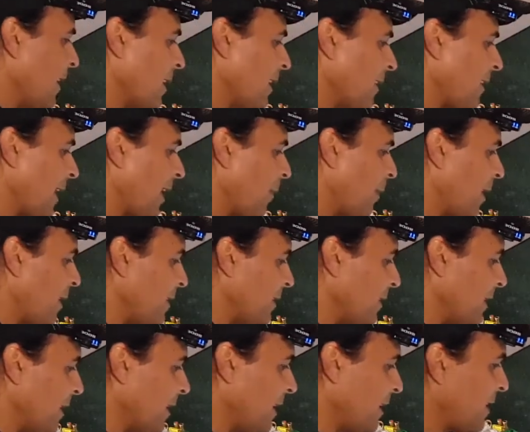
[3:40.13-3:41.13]
that one
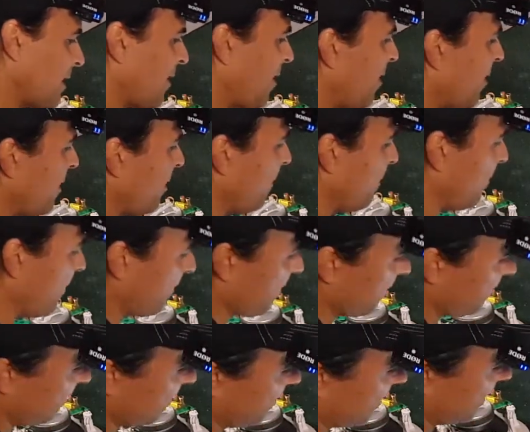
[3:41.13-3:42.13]
is kind of
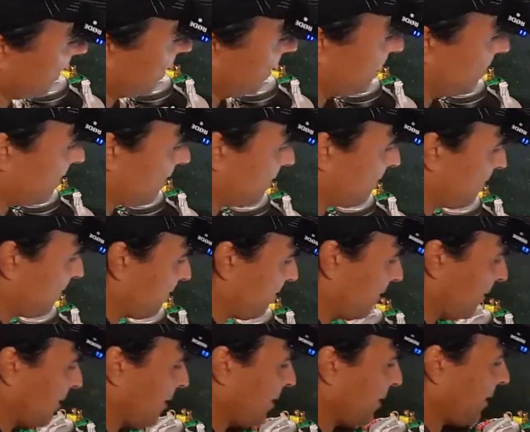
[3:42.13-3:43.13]
oh, it's
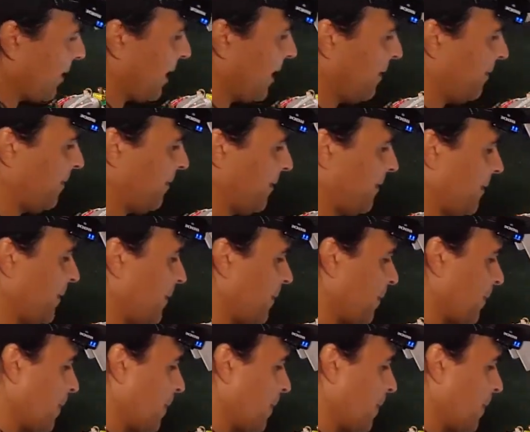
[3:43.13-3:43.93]
good enough.